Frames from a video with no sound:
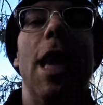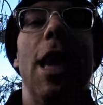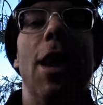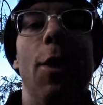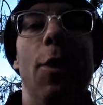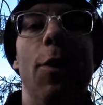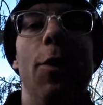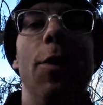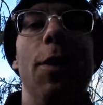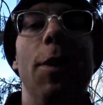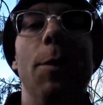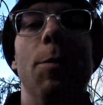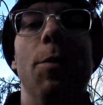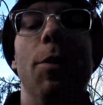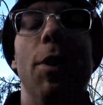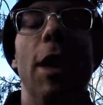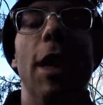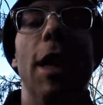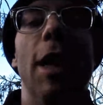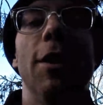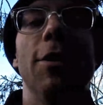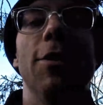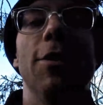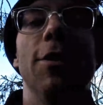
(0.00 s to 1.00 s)
healthy
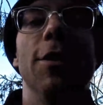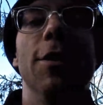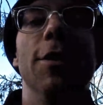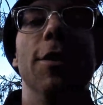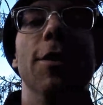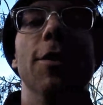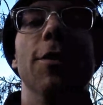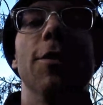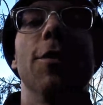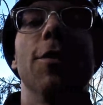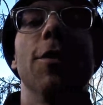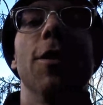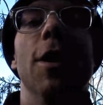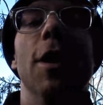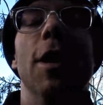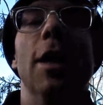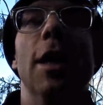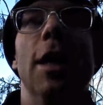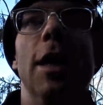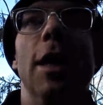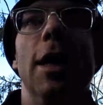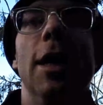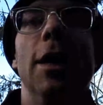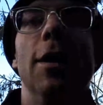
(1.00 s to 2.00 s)
branches
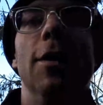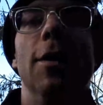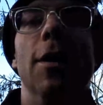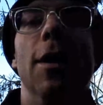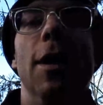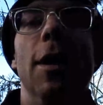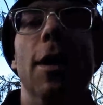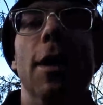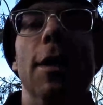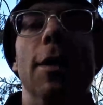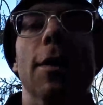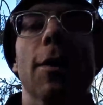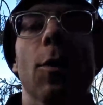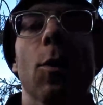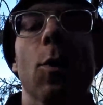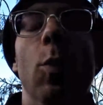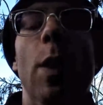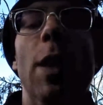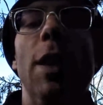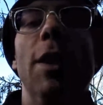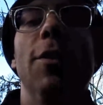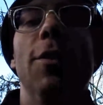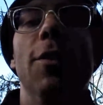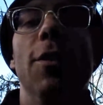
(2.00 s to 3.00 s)
in the
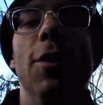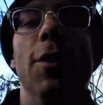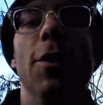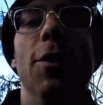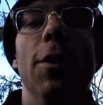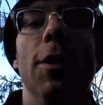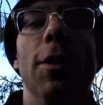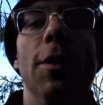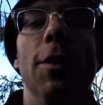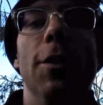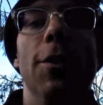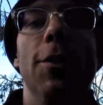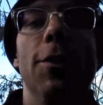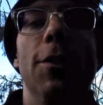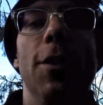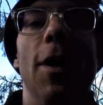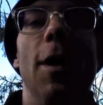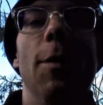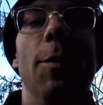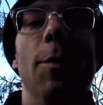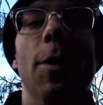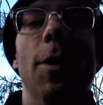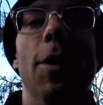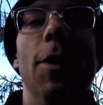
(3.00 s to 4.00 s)
winter, in the
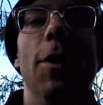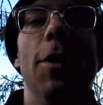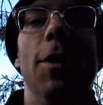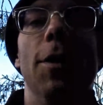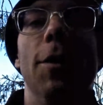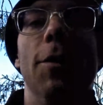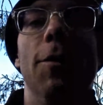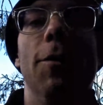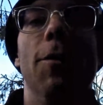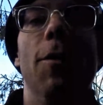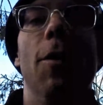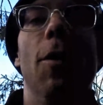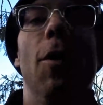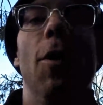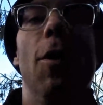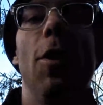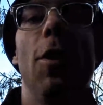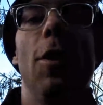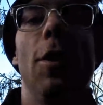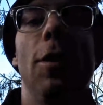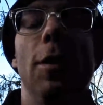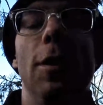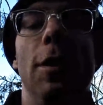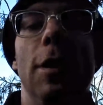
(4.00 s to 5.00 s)
summer, in the
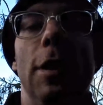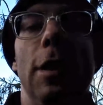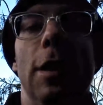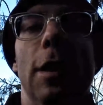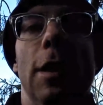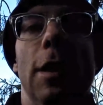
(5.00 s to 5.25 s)
fall,